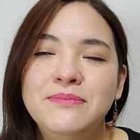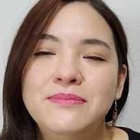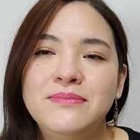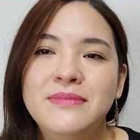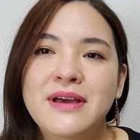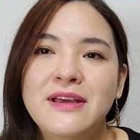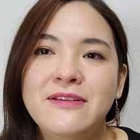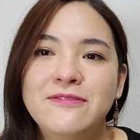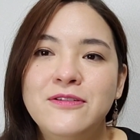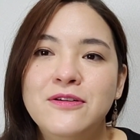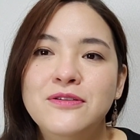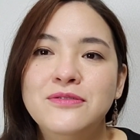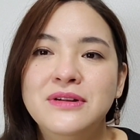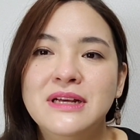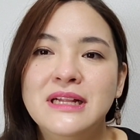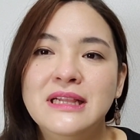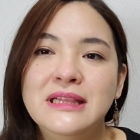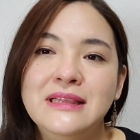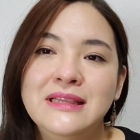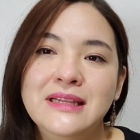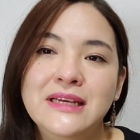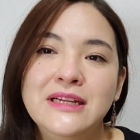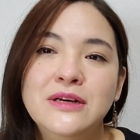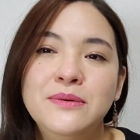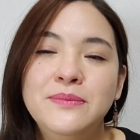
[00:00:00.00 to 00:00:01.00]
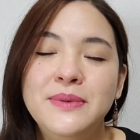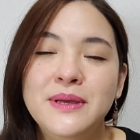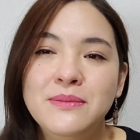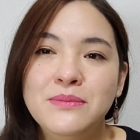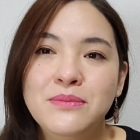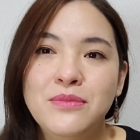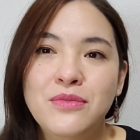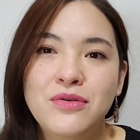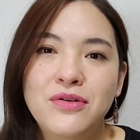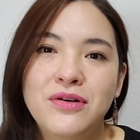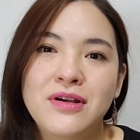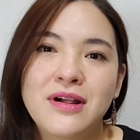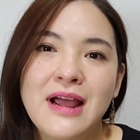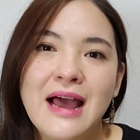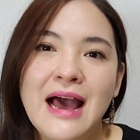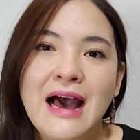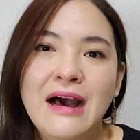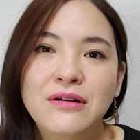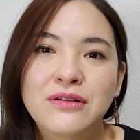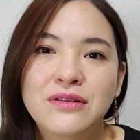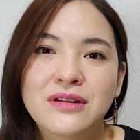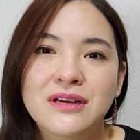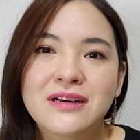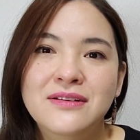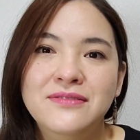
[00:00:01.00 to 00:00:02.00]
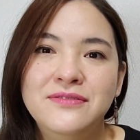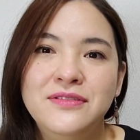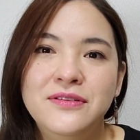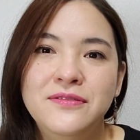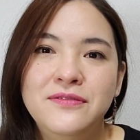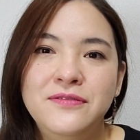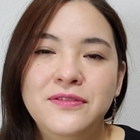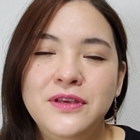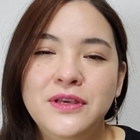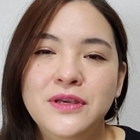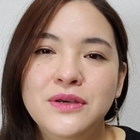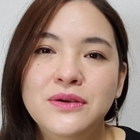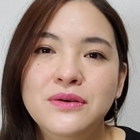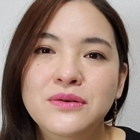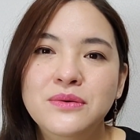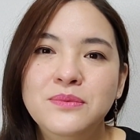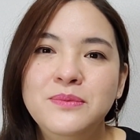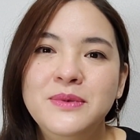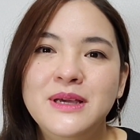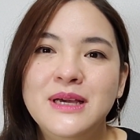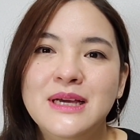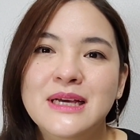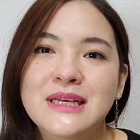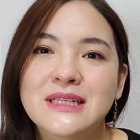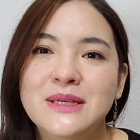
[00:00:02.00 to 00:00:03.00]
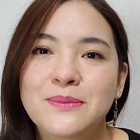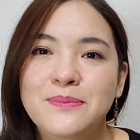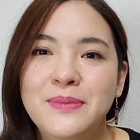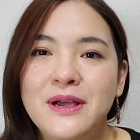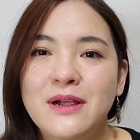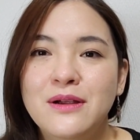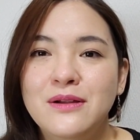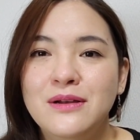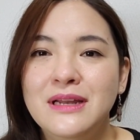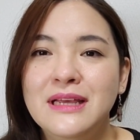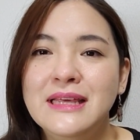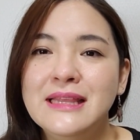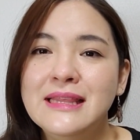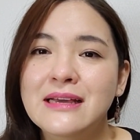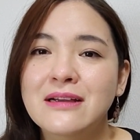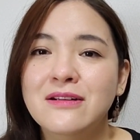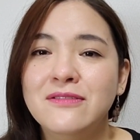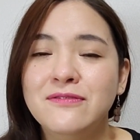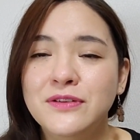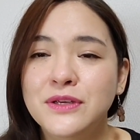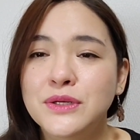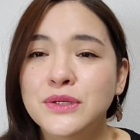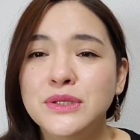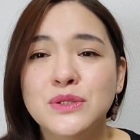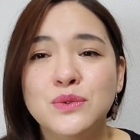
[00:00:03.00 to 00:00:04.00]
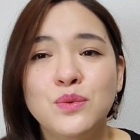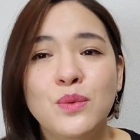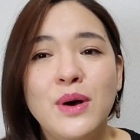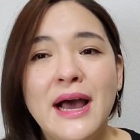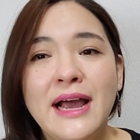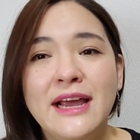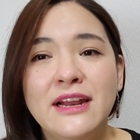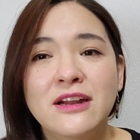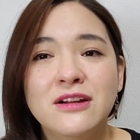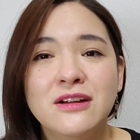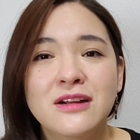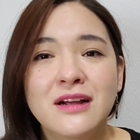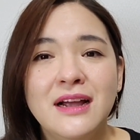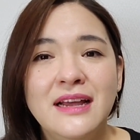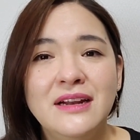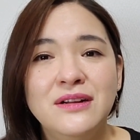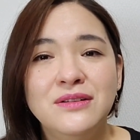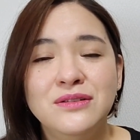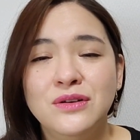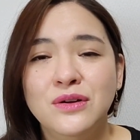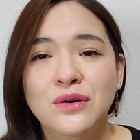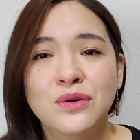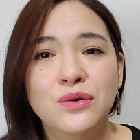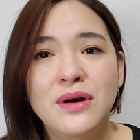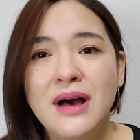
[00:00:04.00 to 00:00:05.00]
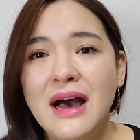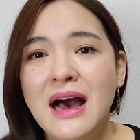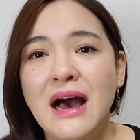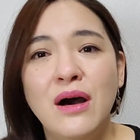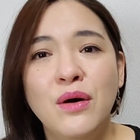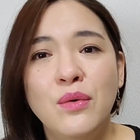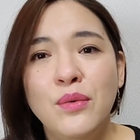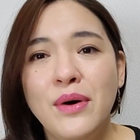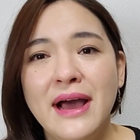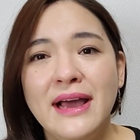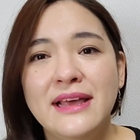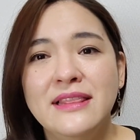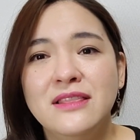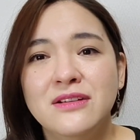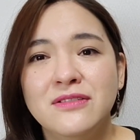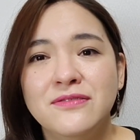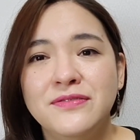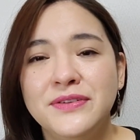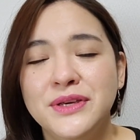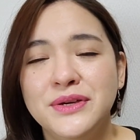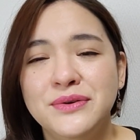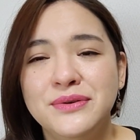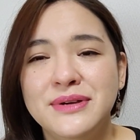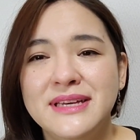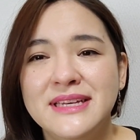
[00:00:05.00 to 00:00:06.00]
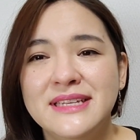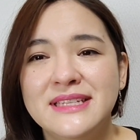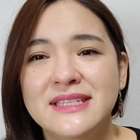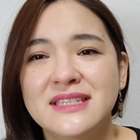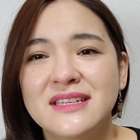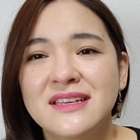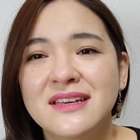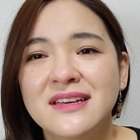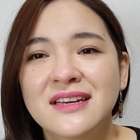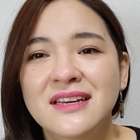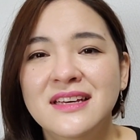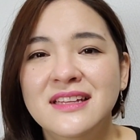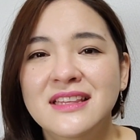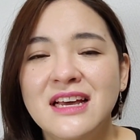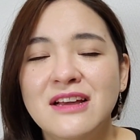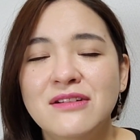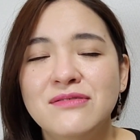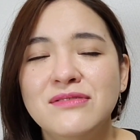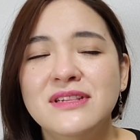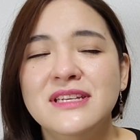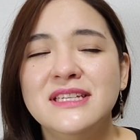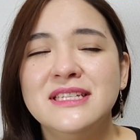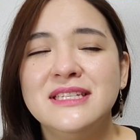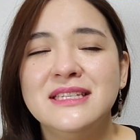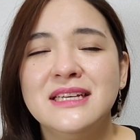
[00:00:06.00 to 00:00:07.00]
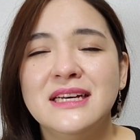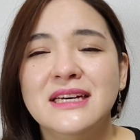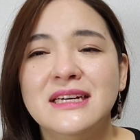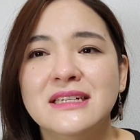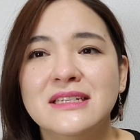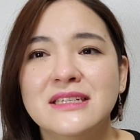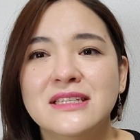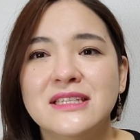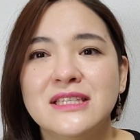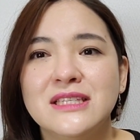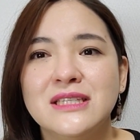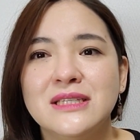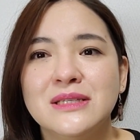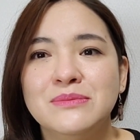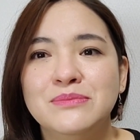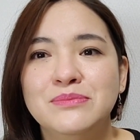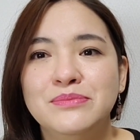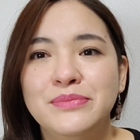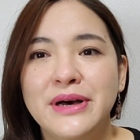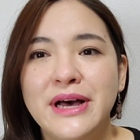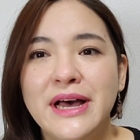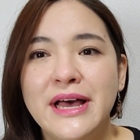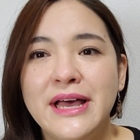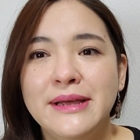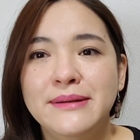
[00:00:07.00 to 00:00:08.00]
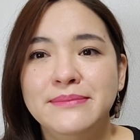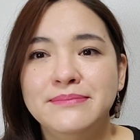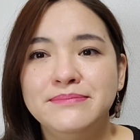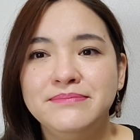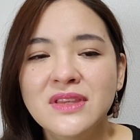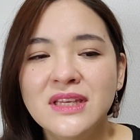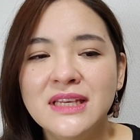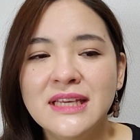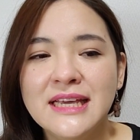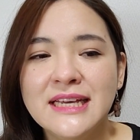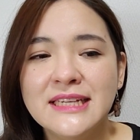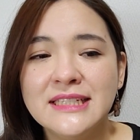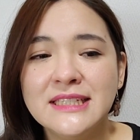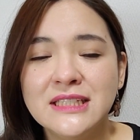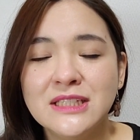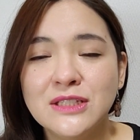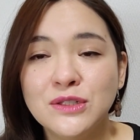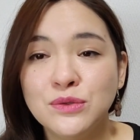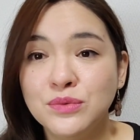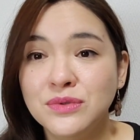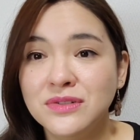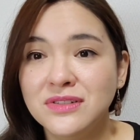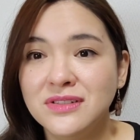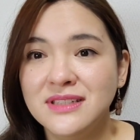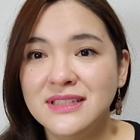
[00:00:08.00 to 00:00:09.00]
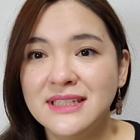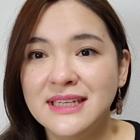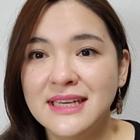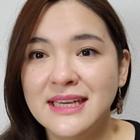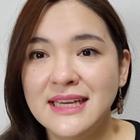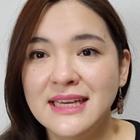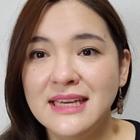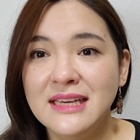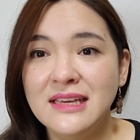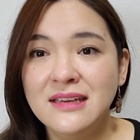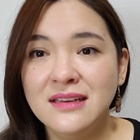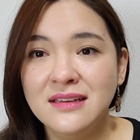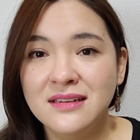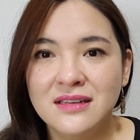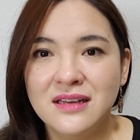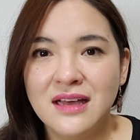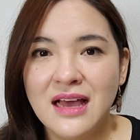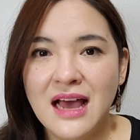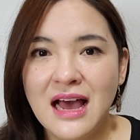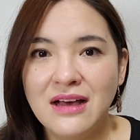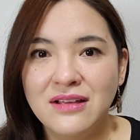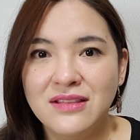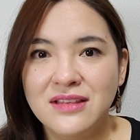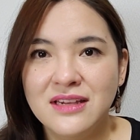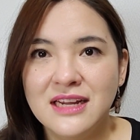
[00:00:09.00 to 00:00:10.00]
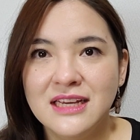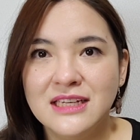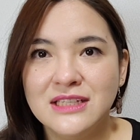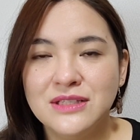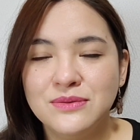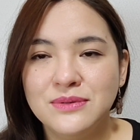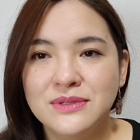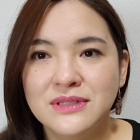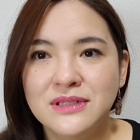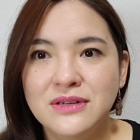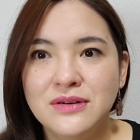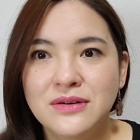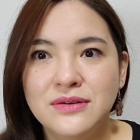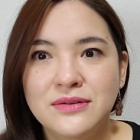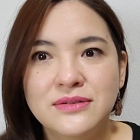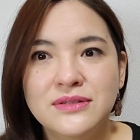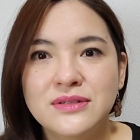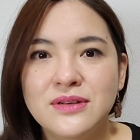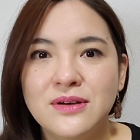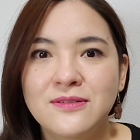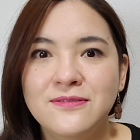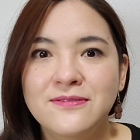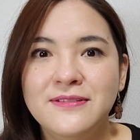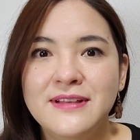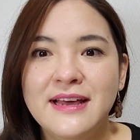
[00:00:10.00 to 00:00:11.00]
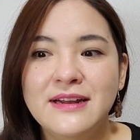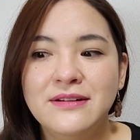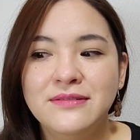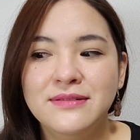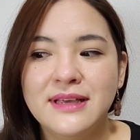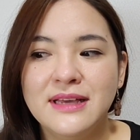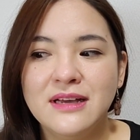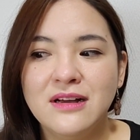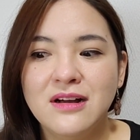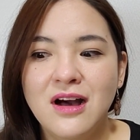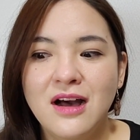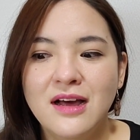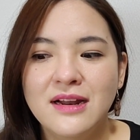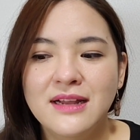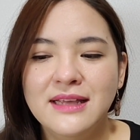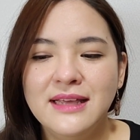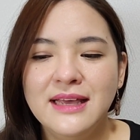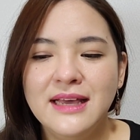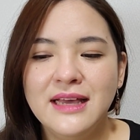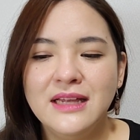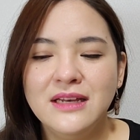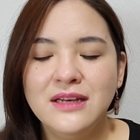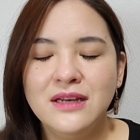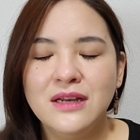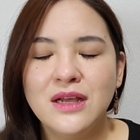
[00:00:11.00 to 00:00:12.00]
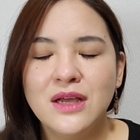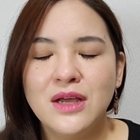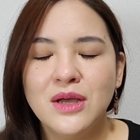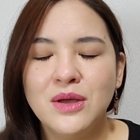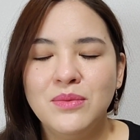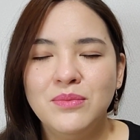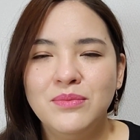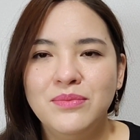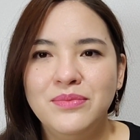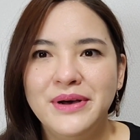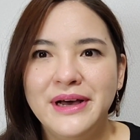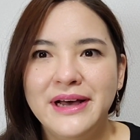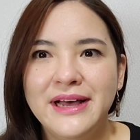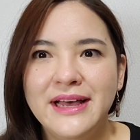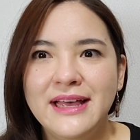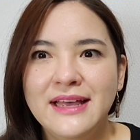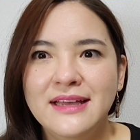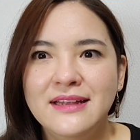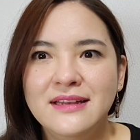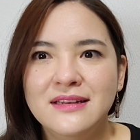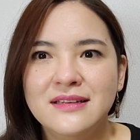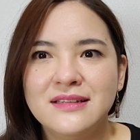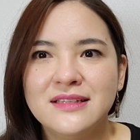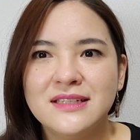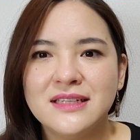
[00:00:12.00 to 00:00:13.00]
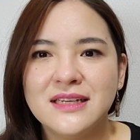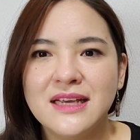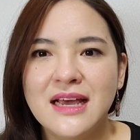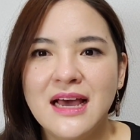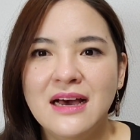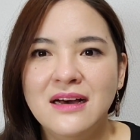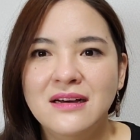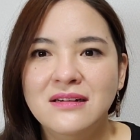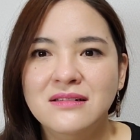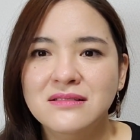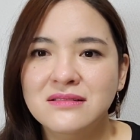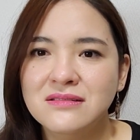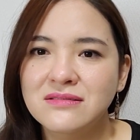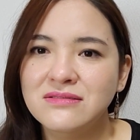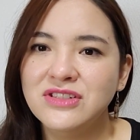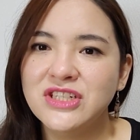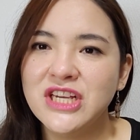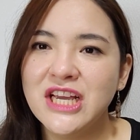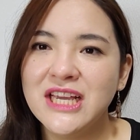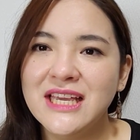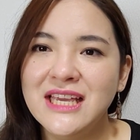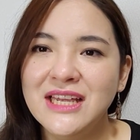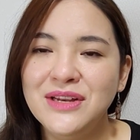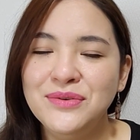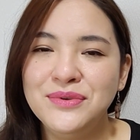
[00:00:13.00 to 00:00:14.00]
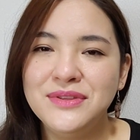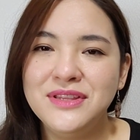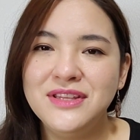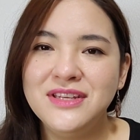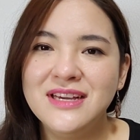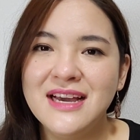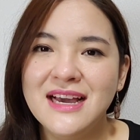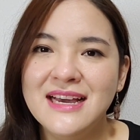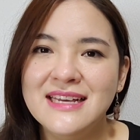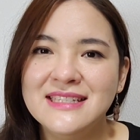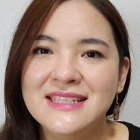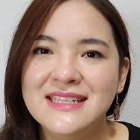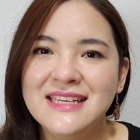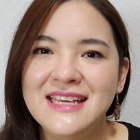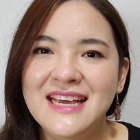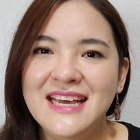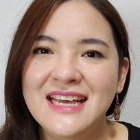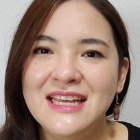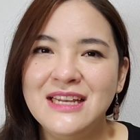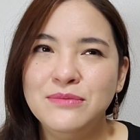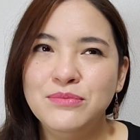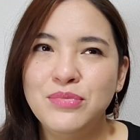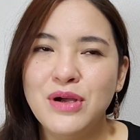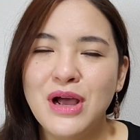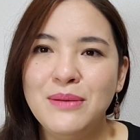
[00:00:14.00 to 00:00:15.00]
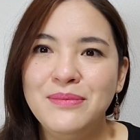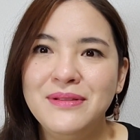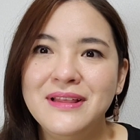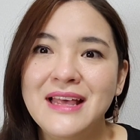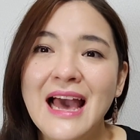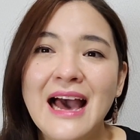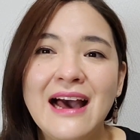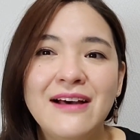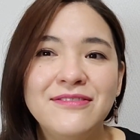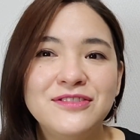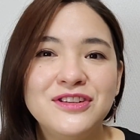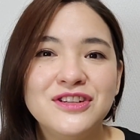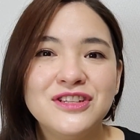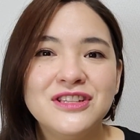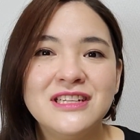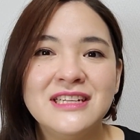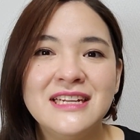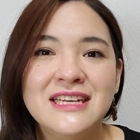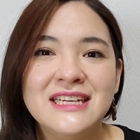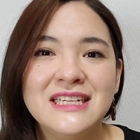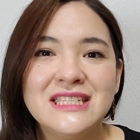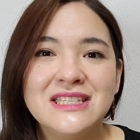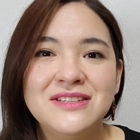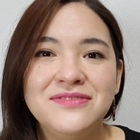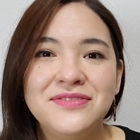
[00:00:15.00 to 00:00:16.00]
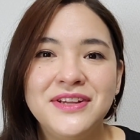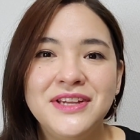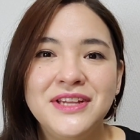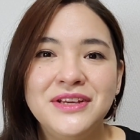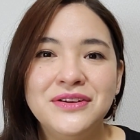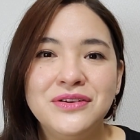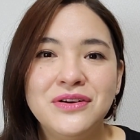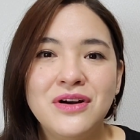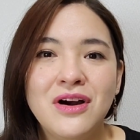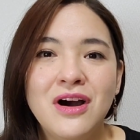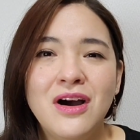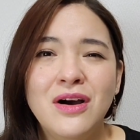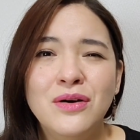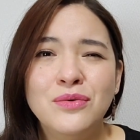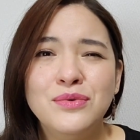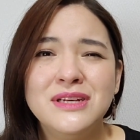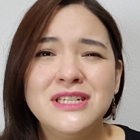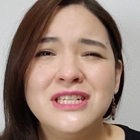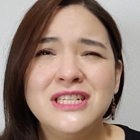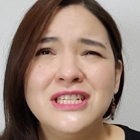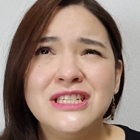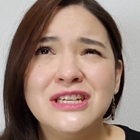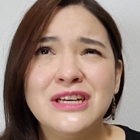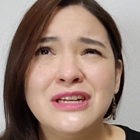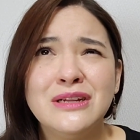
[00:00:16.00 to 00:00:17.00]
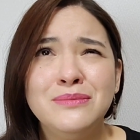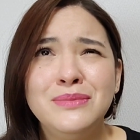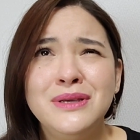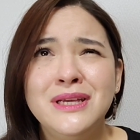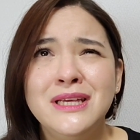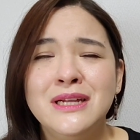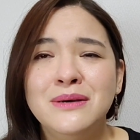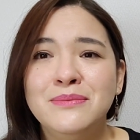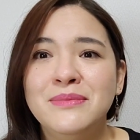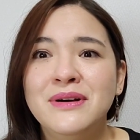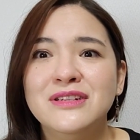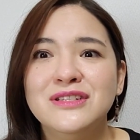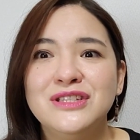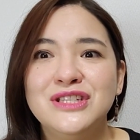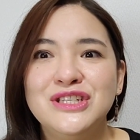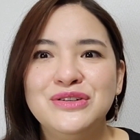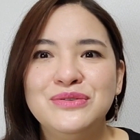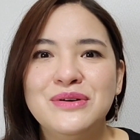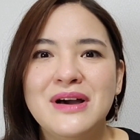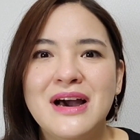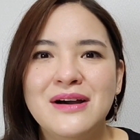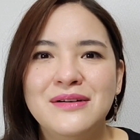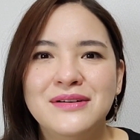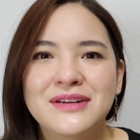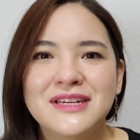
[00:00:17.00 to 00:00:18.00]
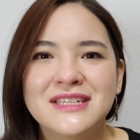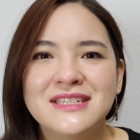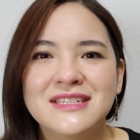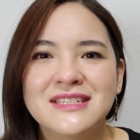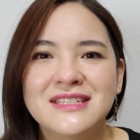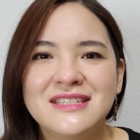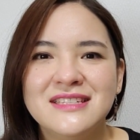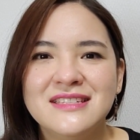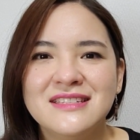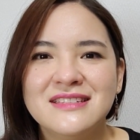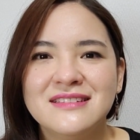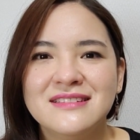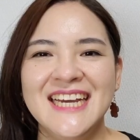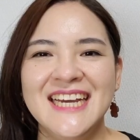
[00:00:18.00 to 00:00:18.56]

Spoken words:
my phone a little bit more out of the view because apparently their view is wider. I don't know how wide their view is. That really sucks. But yes, we'll see how the next one goes. Hopefully I don't get caught again. But I'll check in with you guys again probably after the next video call, which is going to be in about 2 hours.